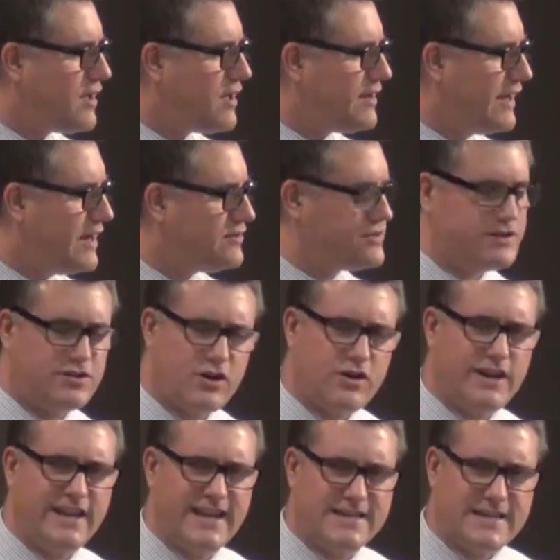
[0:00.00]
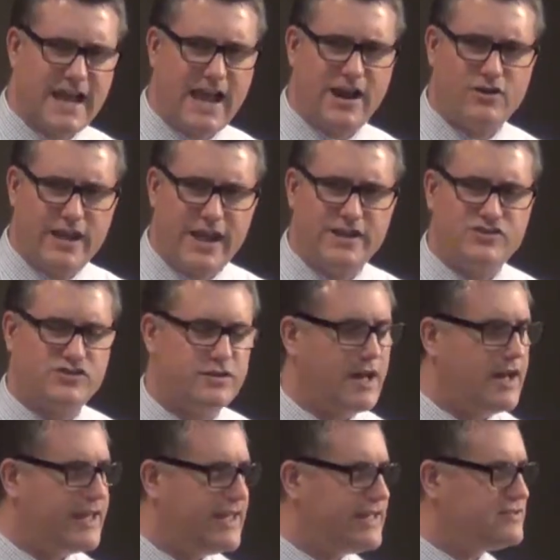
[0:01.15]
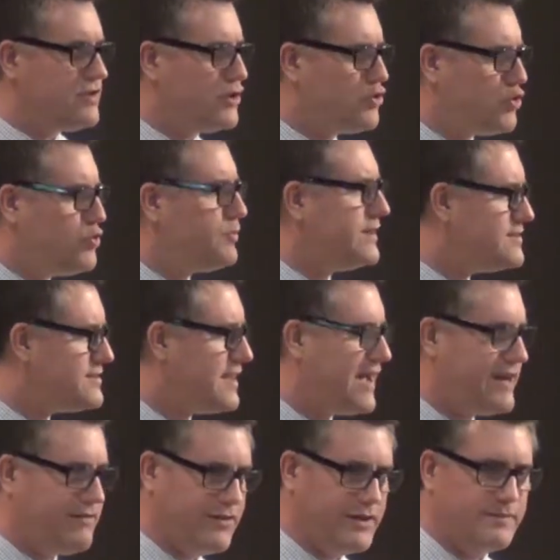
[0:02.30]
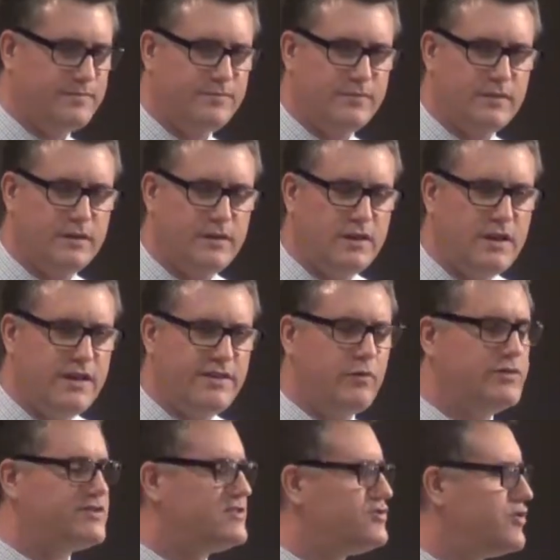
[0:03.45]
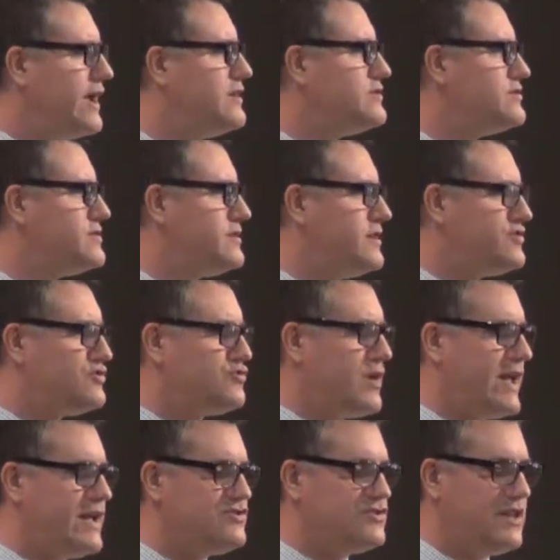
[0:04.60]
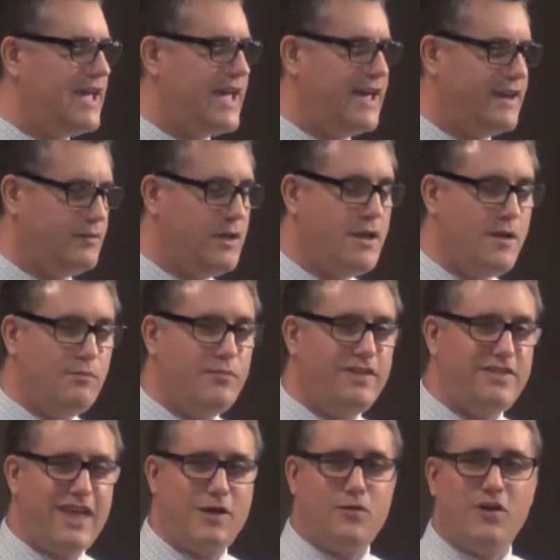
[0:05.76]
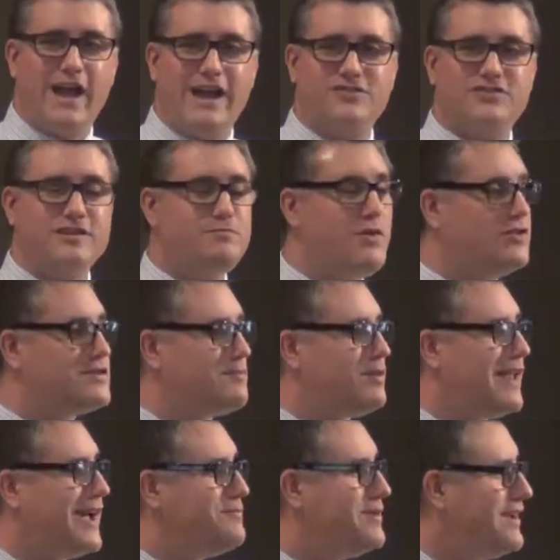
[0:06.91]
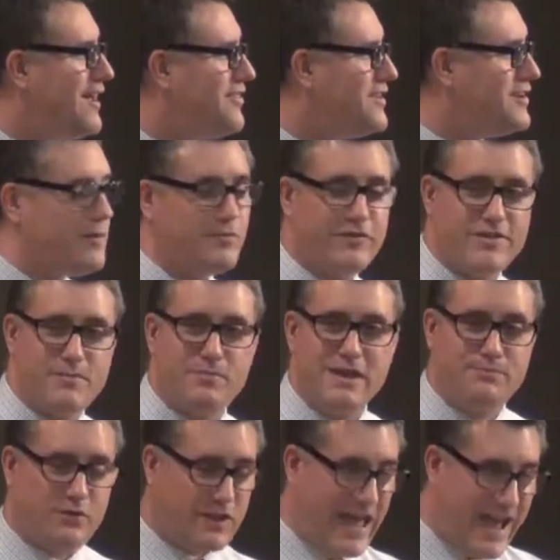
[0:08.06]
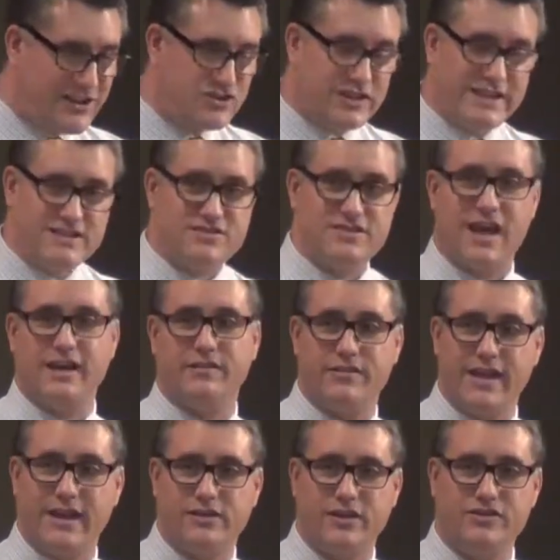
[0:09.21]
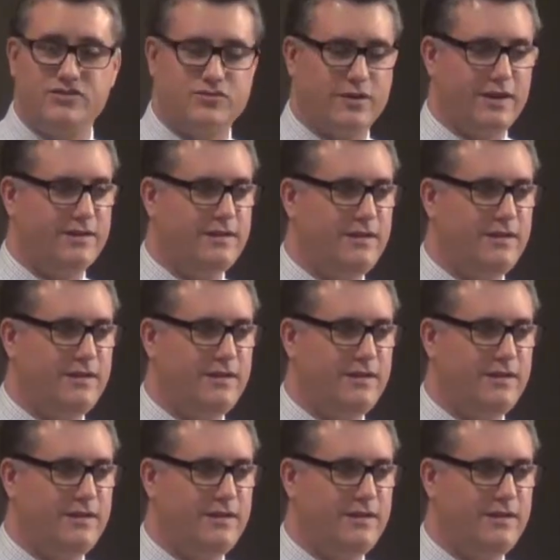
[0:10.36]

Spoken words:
on here to turn an entire nation against a group inside of it? There were strangers in a strange land, but they were actually multiplying beyond the number of the people actually inside of that country.